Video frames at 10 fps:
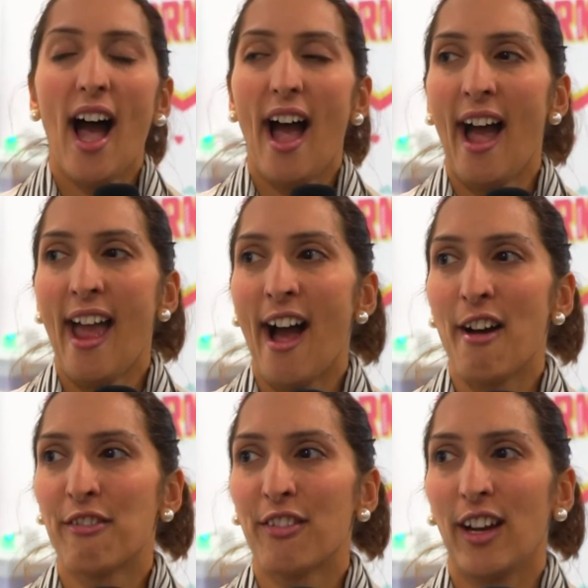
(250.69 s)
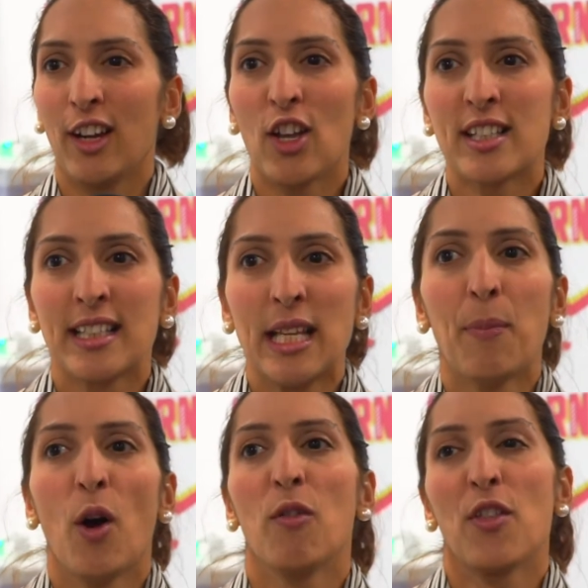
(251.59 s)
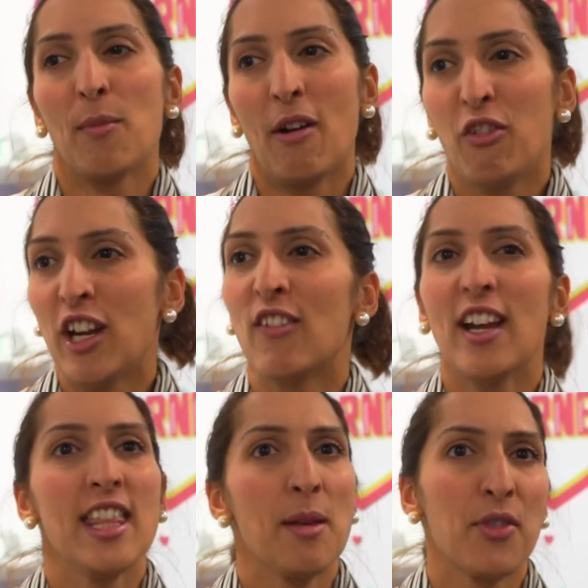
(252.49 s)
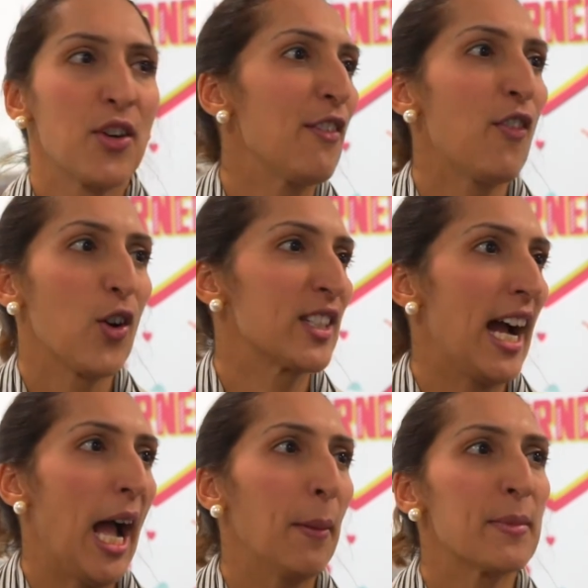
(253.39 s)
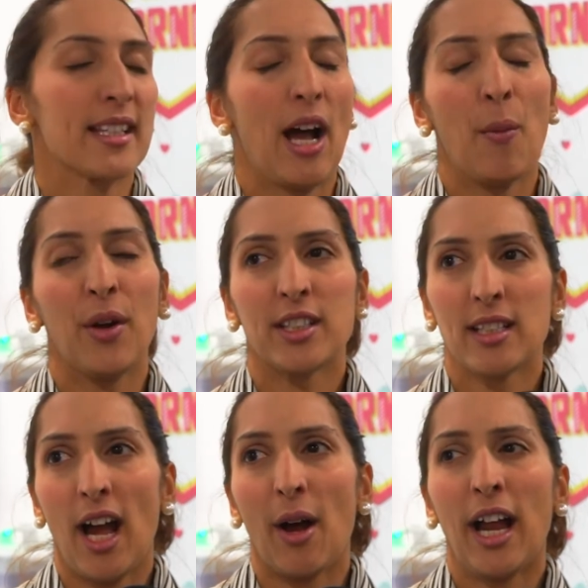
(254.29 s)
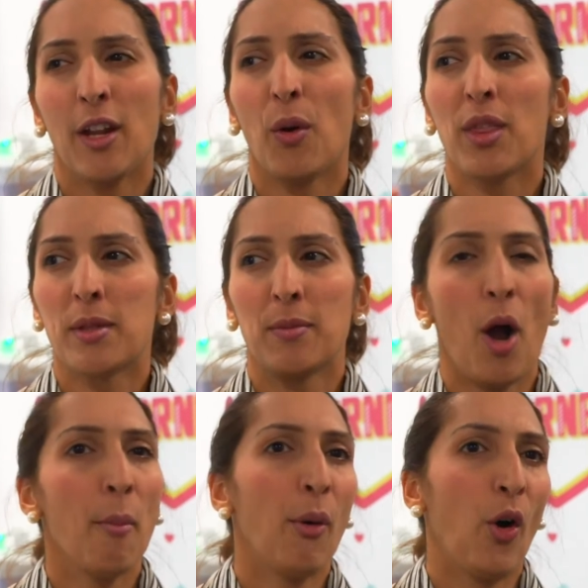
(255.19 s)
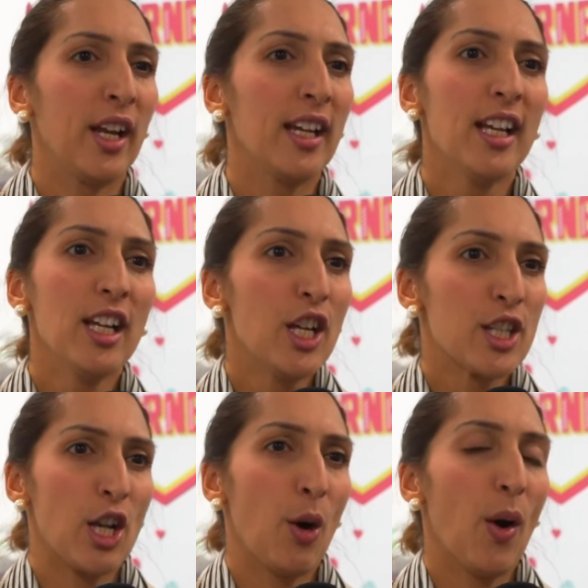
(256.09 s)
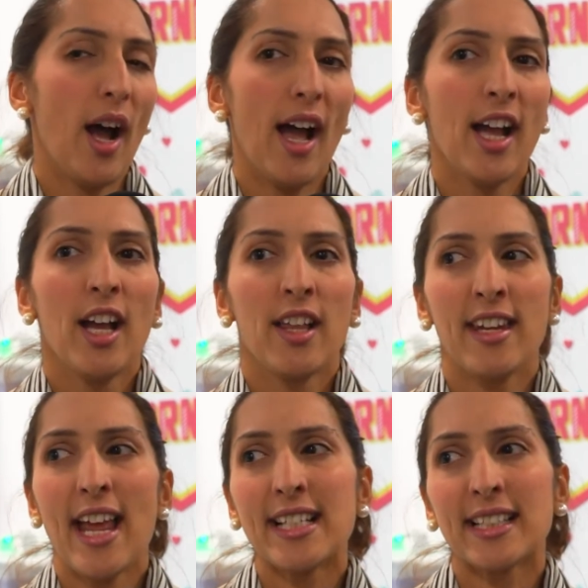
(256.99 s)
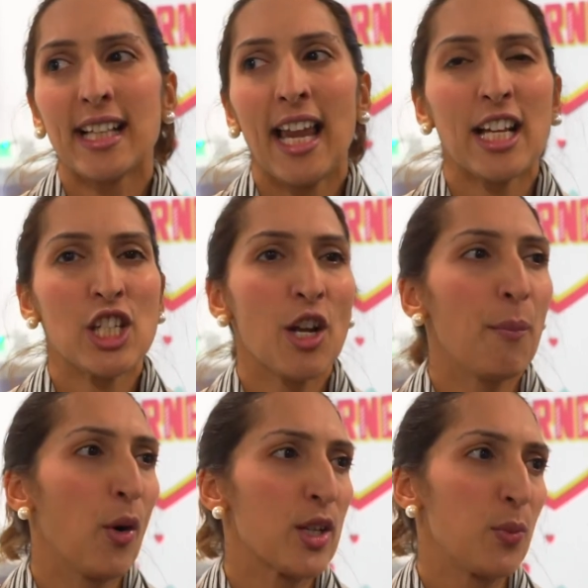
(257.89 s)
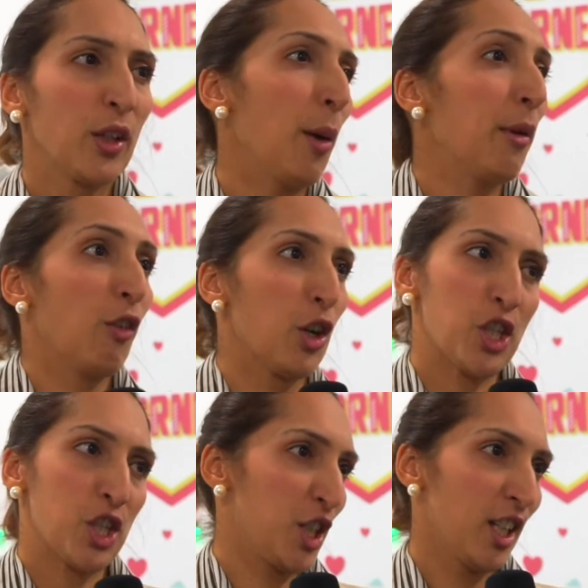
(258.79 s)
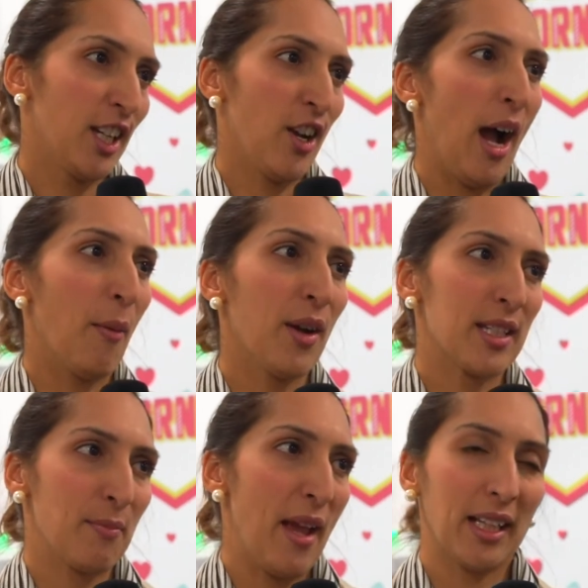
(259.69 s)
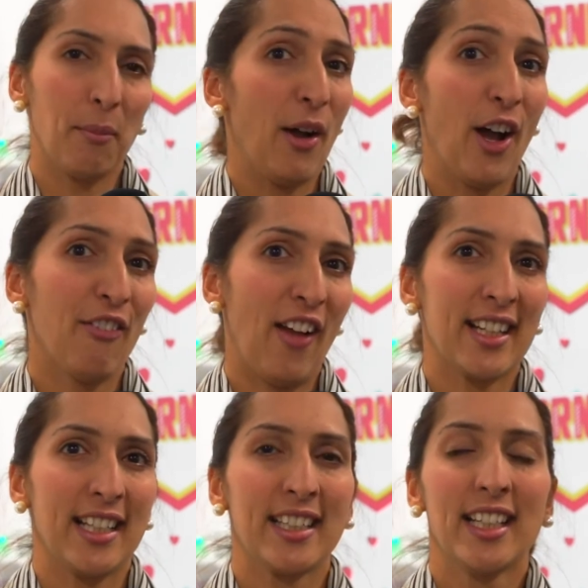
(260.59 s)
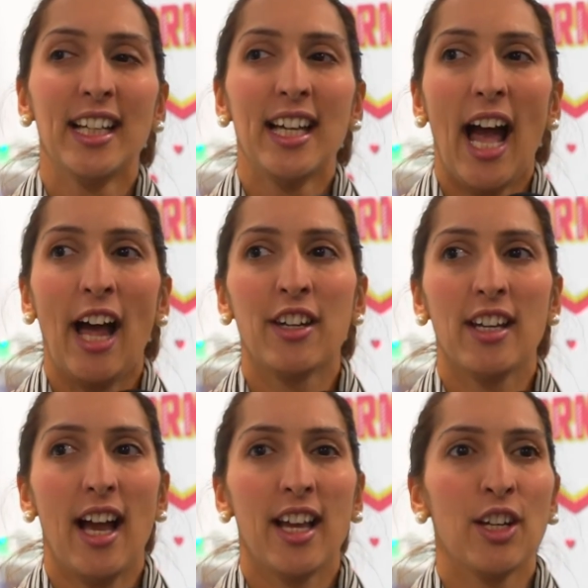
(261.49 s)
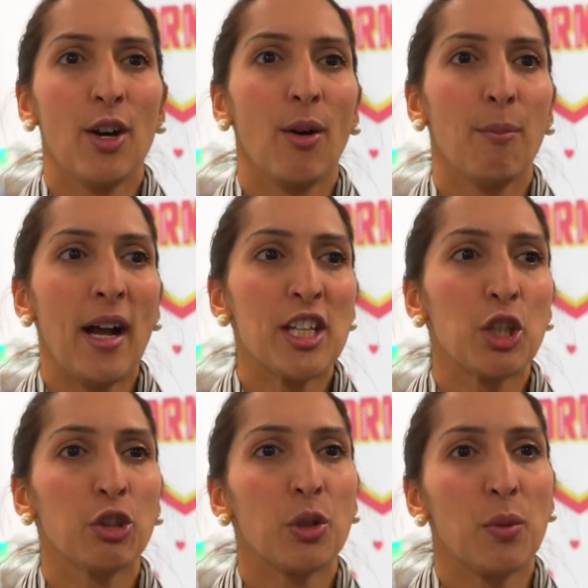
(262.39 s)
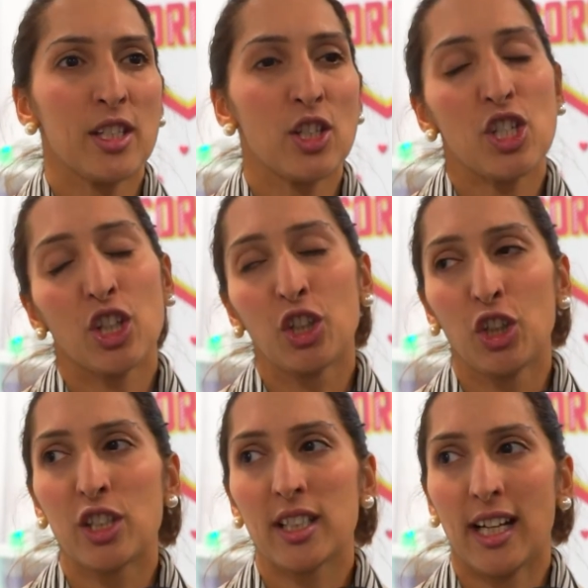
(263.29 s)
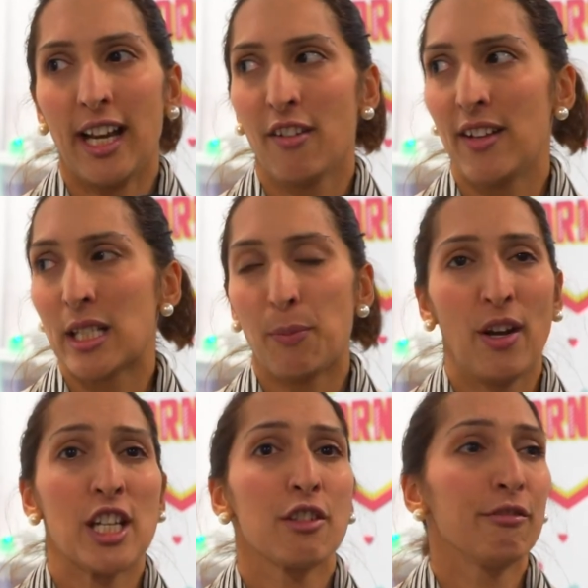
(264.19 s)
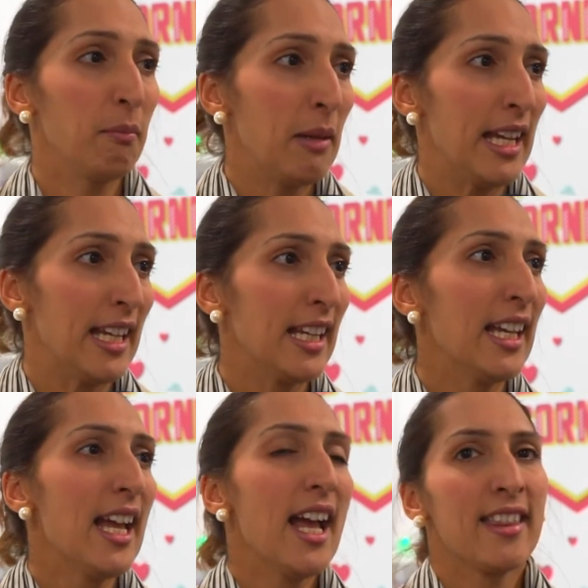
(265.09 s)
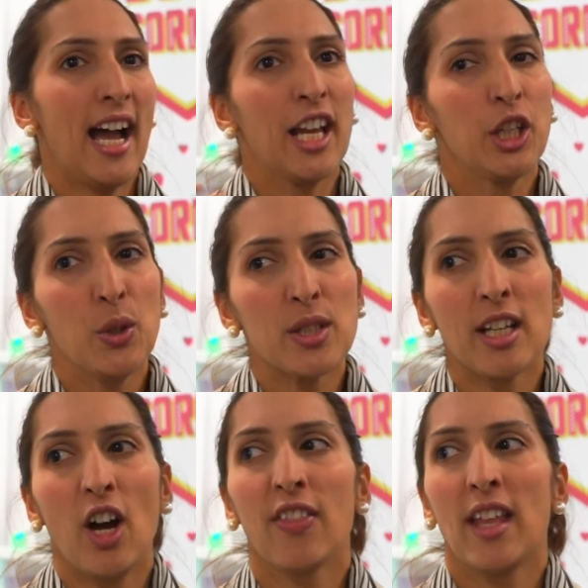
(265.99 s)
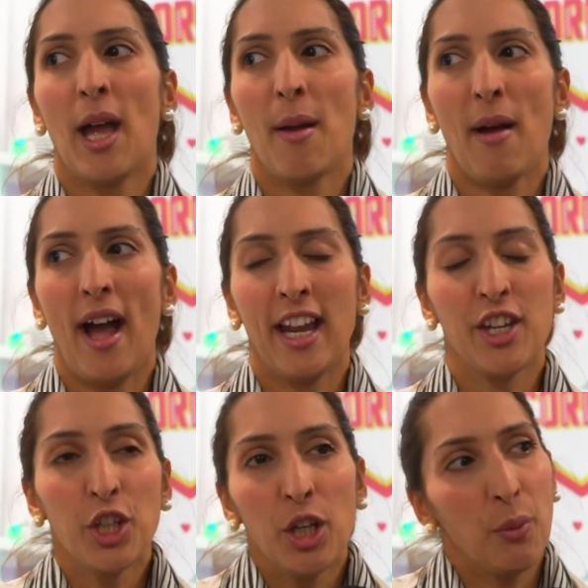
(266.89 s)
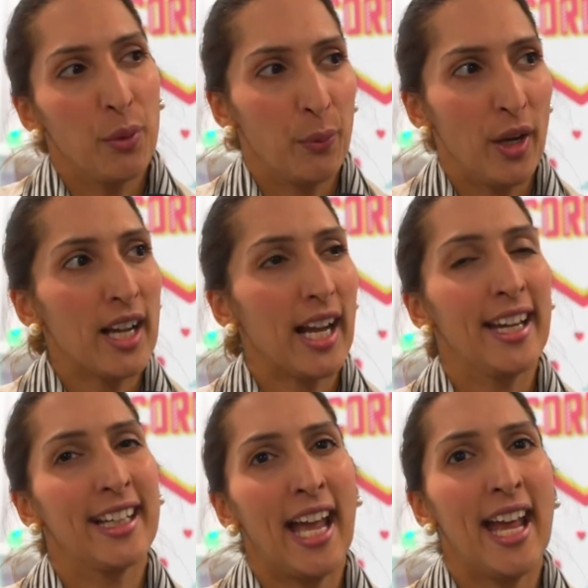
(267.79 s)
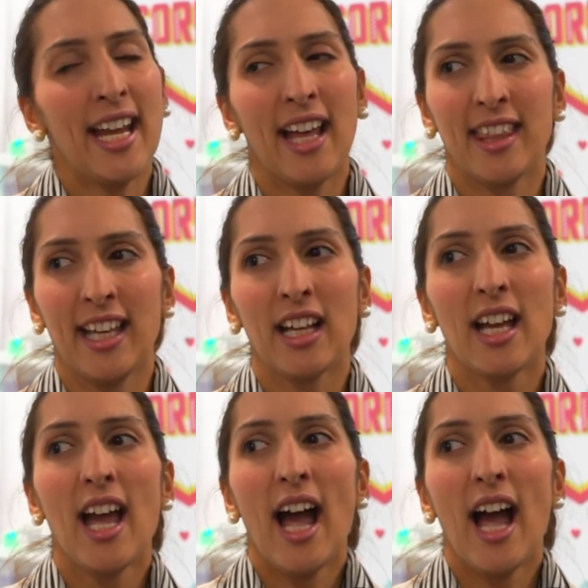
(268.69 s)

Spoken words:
I have lost sleep over them. I've rewritten them 3-4 times. I kind of want them to be on point. So the next collection of books will not be rushed. You know, I want to make them perfect. And you know, my children were such a good kind of inspiration for me that I used it on them and I knew it would work. And again, I think,